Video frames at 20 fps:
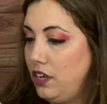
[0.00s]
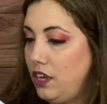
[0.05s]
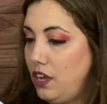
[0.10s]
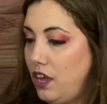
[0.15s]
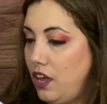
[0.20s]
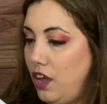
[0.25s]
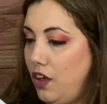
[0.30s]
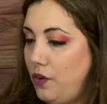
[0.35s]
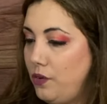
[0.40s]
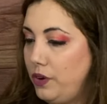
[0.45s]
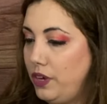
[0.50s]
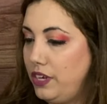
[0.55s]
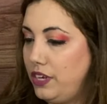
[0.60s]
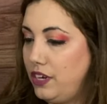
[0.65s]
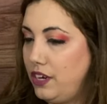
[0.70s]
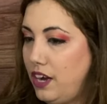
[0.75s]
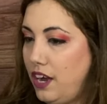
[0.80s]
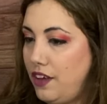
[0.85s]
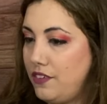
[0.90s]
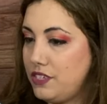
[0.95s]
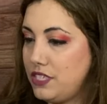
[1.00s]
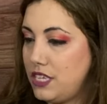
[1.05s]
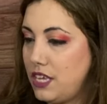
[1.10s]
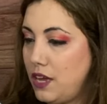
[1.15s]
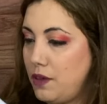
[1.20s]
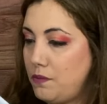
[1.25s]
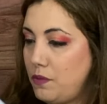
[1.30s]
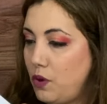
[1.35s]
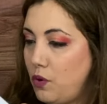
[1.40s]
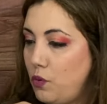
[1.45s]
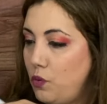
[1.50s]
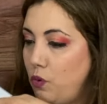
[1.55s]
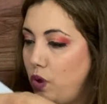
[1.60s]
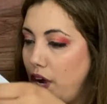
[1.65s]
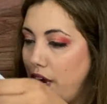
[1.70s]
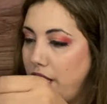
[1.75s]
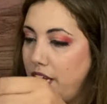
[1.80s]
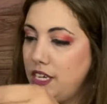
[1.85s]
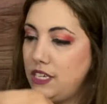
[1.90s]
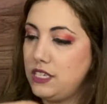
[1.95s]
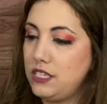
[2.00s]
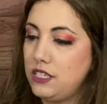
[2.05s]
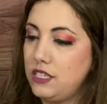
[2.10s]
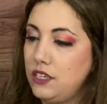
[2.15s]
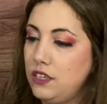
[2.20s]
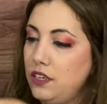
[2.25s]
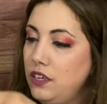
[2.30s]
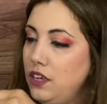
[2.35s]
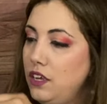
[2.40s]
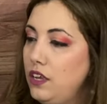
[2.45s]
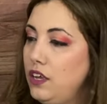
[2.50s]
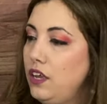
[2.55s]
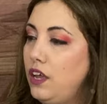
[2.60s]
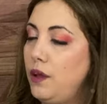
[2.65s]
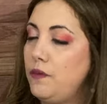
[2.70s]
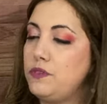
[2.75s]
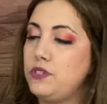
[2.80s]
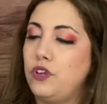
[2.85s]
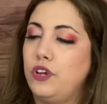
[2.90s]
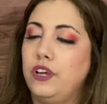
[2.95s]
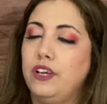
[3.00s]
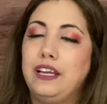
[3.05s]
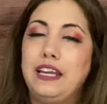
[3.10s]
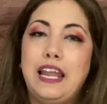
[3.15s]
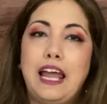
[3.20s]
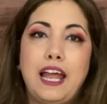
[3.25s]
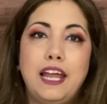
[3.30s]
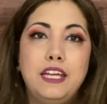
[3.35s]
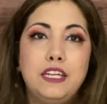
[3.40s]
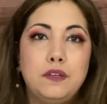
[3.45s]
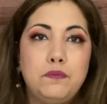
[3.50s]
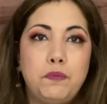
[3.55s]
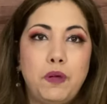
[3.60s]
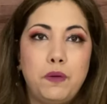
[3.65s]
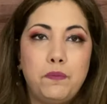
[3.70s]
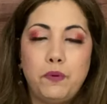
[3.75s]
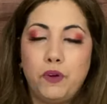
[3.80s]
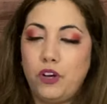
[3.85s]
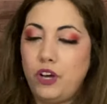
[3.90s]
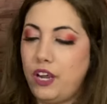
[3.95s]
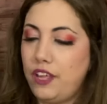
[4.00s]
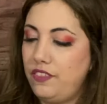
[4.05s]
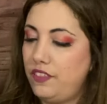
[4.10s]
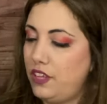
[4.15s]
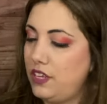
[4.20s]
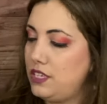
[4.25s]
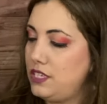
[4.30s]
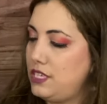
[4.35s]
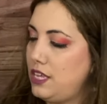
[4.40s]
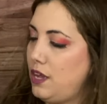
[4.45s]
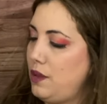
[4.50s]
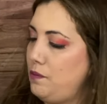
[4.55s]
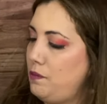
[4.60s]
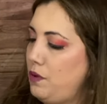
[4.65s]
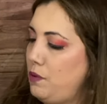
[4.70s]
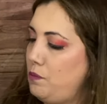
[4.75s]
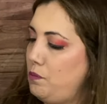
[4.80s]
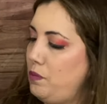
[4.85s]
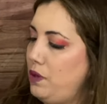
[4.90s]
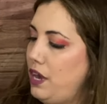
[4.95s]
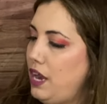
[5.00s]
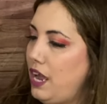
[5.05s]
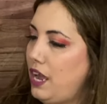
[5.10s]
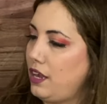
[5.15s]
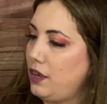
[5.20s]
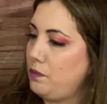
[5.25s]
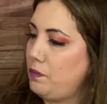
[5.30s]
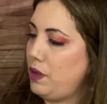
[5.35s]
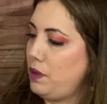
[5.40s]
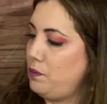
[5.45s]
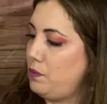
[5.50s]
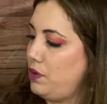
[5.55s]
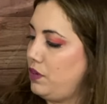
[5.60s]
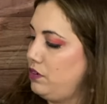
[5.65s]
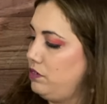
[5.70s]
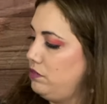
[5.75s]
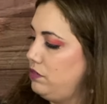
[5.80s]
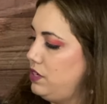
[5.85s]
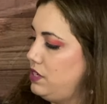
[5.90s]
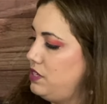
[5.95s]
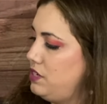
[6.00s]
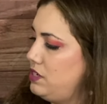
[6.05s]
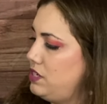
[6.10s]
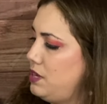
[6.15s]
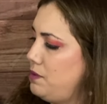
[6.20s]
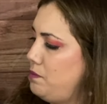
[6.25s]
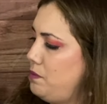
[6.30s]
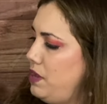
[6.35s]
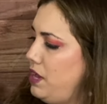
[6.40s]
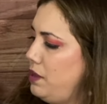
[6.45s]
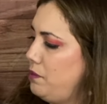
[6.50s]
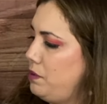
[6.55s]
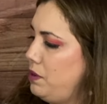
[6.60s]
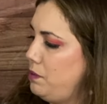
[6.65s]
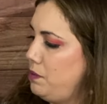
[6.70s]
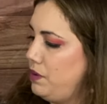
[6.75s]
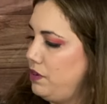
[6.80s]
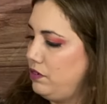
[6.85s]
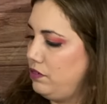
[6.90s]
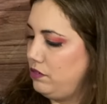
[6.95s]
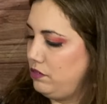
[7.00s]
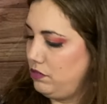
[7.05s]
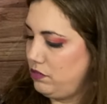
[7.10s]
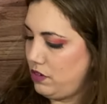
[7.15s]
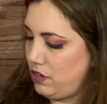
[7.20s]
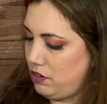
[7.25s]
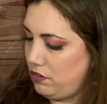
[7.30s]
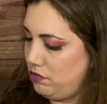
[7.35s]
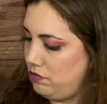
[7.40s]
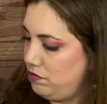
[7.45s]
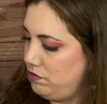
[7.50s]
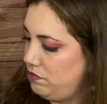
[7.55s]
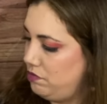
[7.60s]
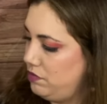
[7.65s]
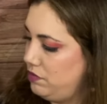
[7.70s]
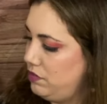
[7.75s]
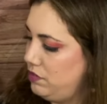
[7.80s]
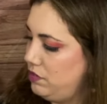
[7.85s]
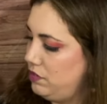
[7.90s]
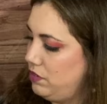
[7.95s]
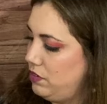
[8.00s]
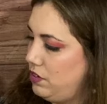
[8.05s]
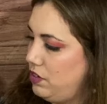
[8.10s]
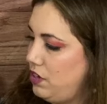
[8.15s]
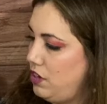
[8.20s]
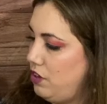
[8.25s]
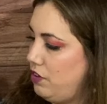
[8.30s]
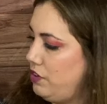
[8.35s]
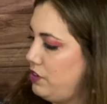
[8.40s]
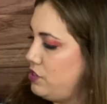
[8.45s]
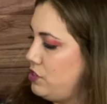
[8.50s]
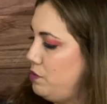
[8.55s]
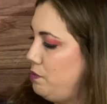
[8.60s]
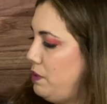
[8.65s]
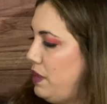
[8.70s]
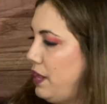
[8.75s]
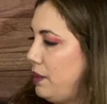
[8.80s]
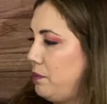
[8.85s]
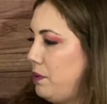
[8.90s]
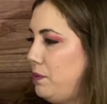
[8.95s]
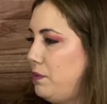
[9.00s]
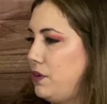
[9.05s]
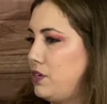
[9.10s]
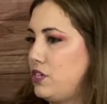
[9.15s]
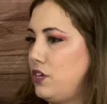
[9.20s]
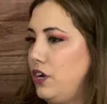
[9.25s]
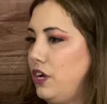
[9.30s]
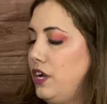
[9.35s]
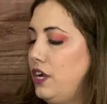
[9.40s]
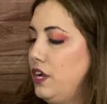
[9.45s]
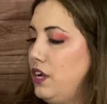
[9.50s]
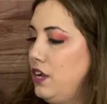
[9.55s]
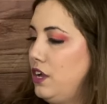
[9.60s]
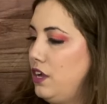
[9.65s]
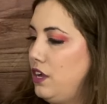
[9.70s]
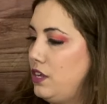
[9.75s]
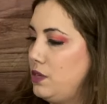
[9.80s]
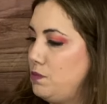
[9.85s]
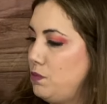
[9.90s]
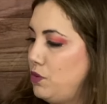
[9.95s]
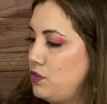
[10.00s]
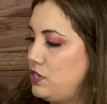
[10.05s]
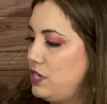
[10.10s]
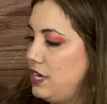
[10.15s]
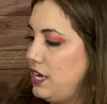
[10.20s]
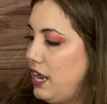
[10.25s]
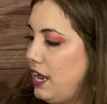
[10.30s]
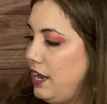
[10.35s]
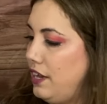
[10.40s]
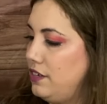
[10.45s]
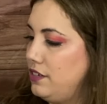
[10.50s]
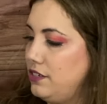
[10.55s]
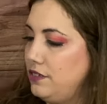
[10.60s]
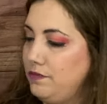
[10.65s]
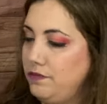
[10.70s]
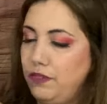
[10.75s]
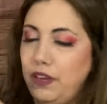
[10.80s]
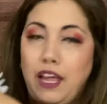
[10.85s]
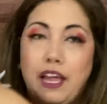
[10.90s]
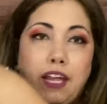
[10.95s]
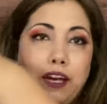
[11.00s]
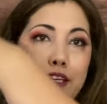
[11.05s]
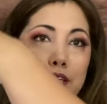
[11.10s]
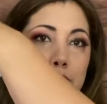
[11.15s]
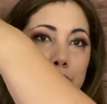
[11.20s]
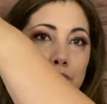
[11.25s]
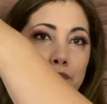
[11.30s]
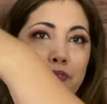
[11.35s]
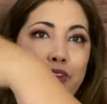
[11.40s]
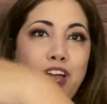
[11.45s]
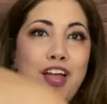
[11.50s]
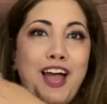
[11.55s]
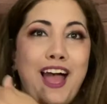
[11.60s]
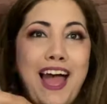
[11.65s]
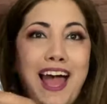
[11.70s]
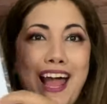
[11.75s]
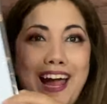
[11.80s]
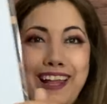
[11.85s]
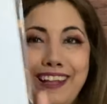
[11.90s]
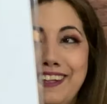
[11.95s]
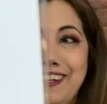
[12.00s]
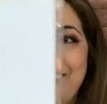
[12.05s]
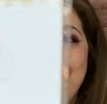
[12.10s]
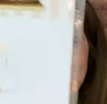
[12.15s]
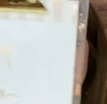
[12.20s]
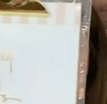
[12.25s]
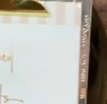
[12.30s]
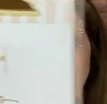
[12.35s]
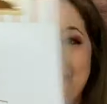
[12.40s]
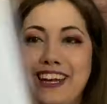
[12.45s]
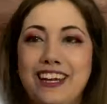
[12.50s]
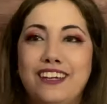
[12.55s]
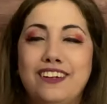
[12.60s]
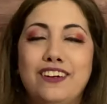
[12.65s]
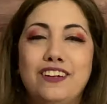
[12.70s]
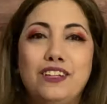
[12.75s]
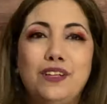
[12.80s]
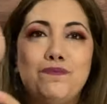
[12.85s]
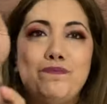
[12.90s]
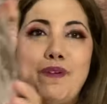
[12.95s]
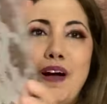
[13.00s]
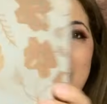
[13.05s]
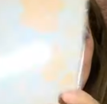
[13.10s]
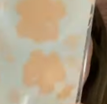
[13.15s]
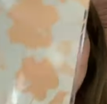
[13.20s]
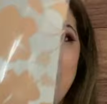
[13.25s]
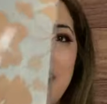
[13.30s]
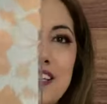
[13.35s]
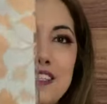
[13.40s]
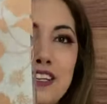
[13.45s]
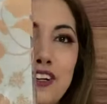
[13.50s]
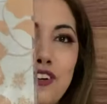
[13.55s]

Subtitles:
Oh, and they have some white, I'm sorry, lined paper, and then some blank paper. Is there some blank paper? No. No, there's no blank paper, sorry. It's mostly lined. Lined. I love it. And with the back has a